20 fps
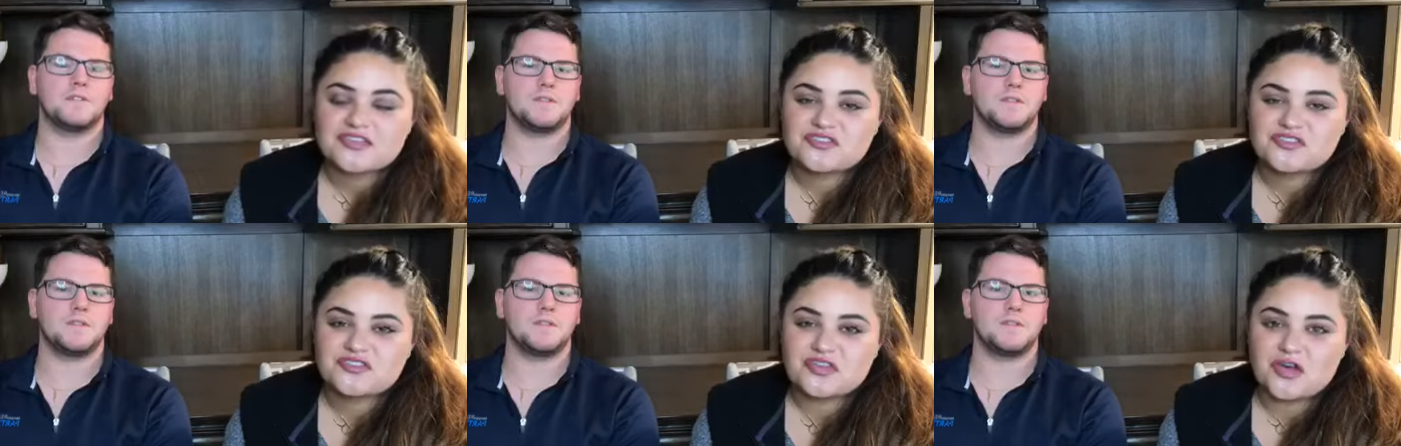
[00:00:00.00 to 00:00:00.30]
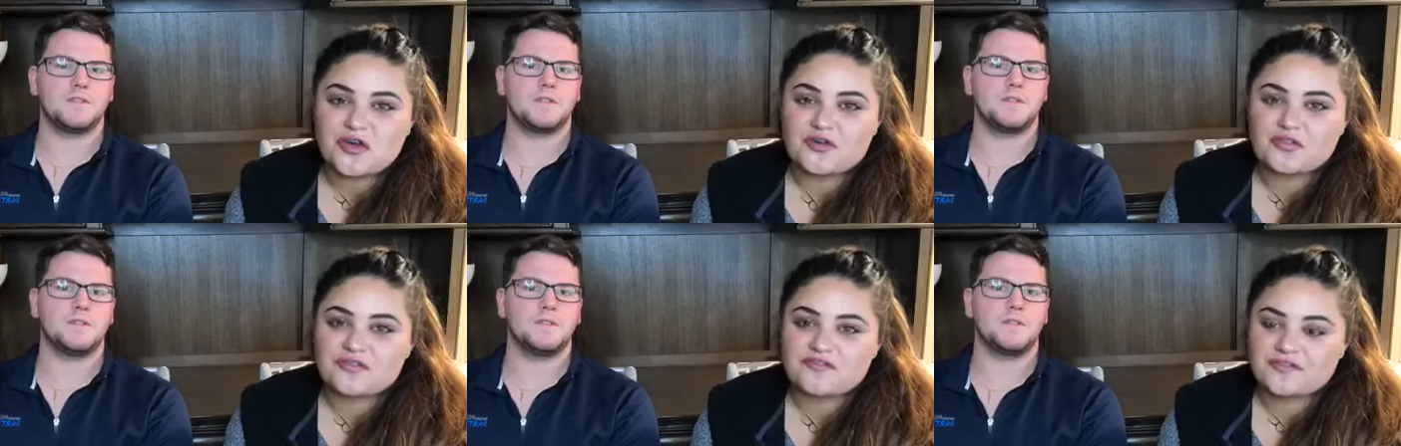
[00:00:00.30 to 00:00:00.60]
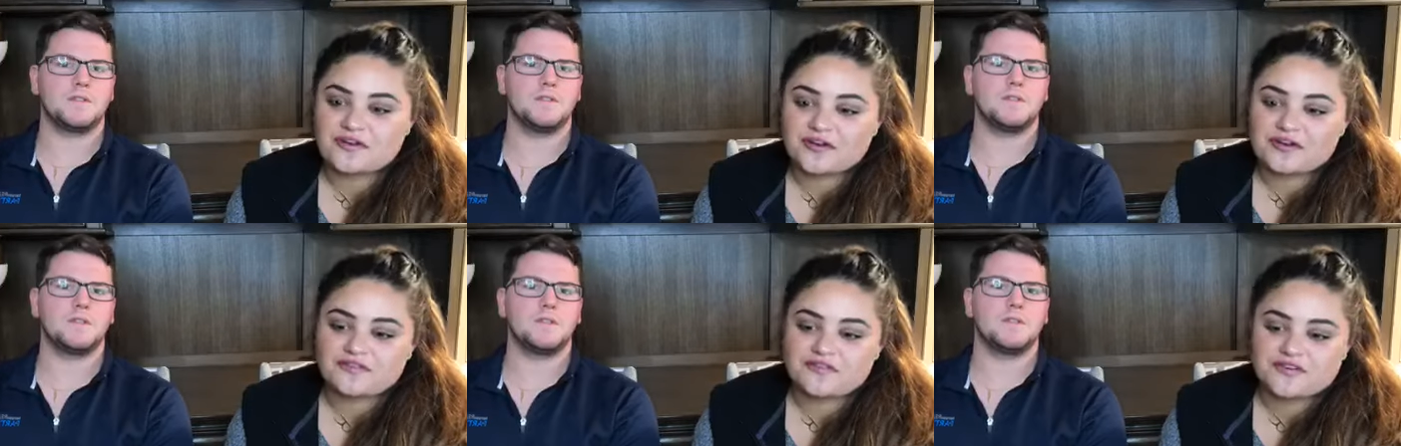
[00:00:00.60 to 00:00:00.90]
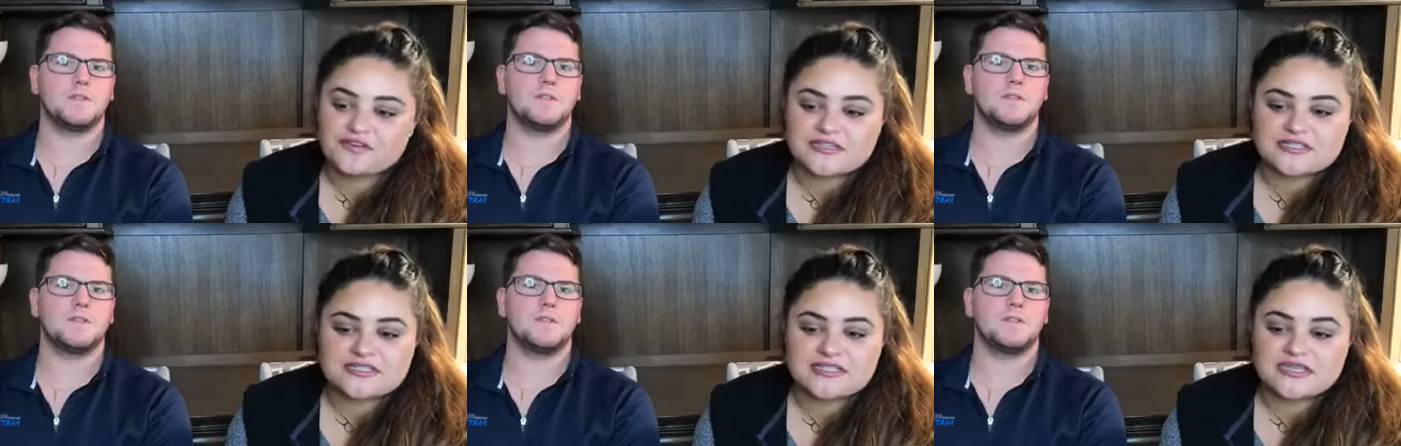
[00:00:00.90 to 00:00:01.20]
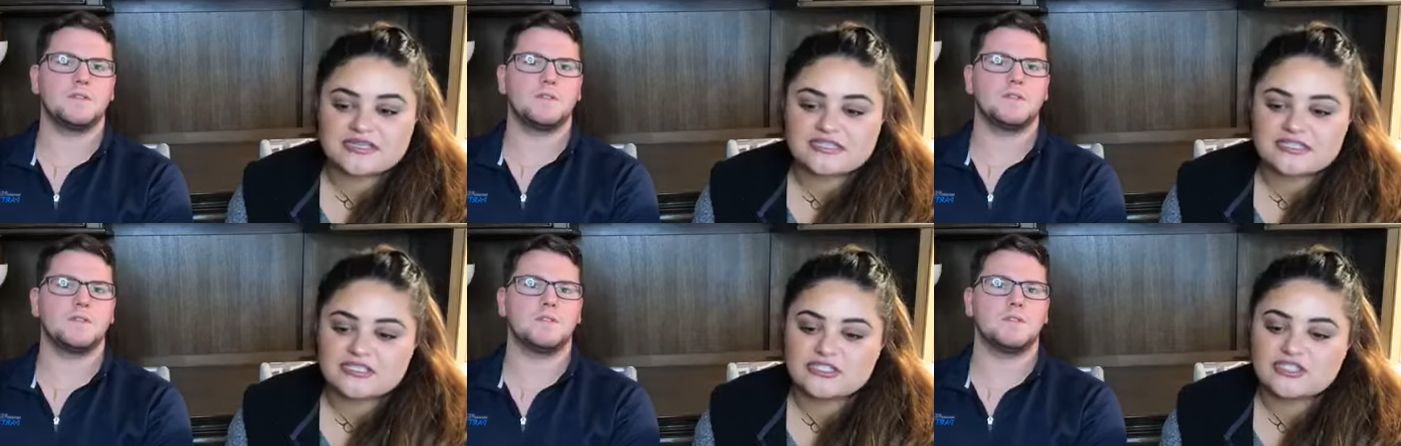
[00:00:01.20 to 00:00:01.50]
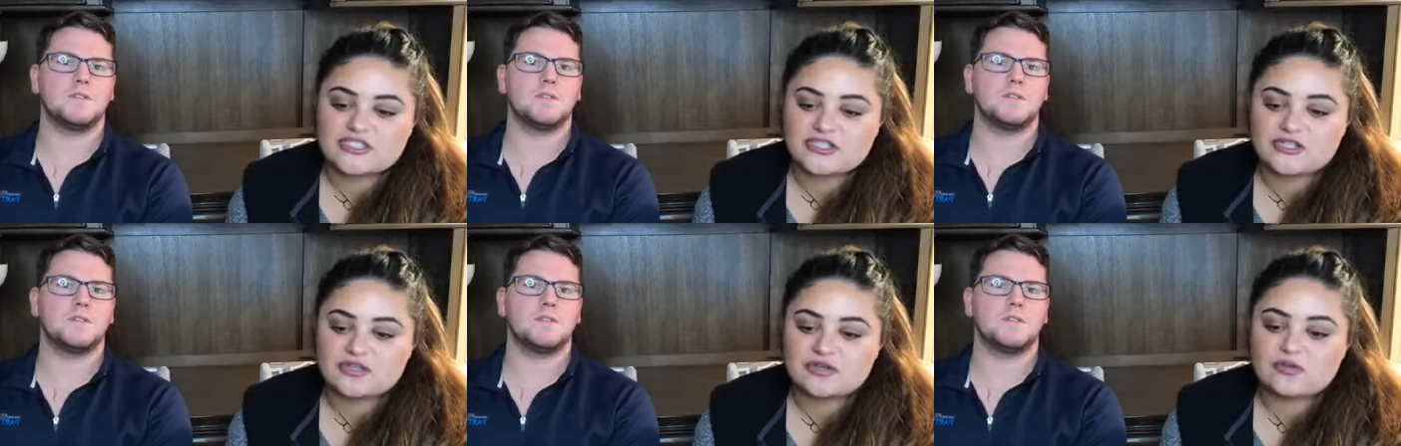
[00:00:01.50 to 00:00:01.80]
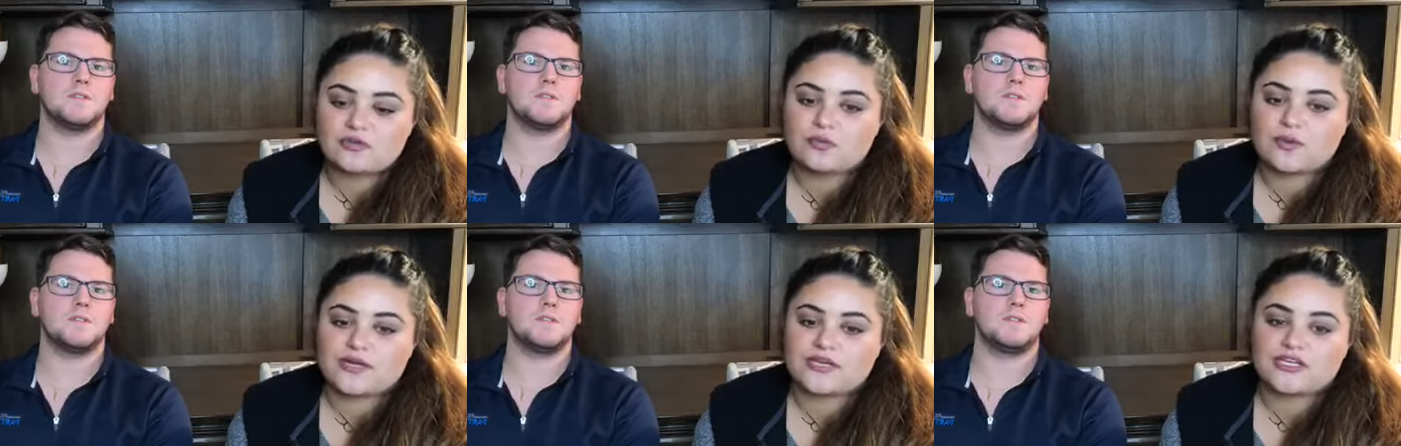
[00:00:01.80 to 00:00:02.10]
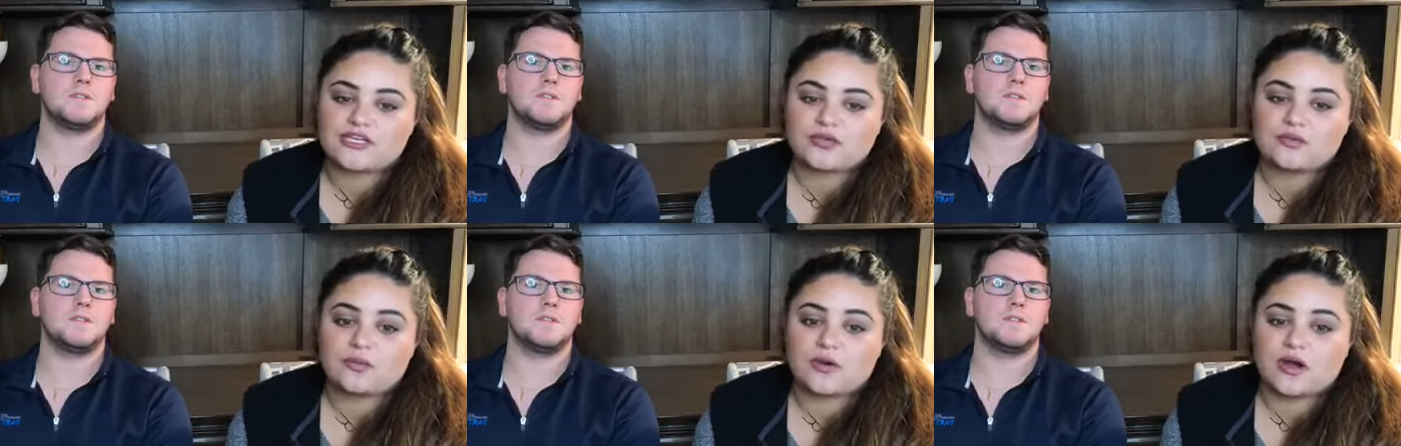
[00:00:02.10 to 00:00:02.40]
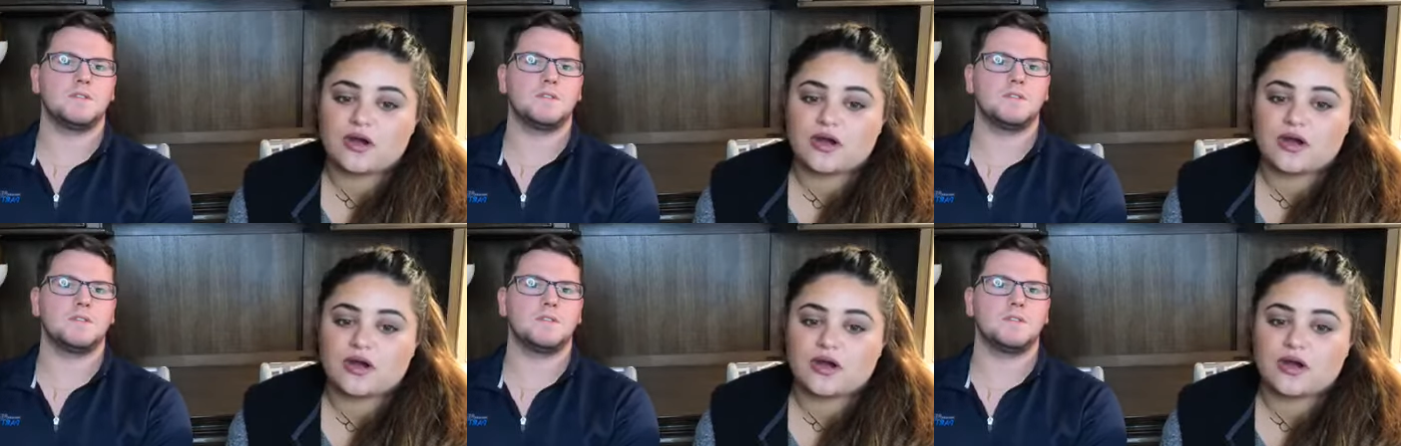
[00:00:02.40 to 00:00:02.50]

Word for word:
Speaker 1: So, the very first thing to do when you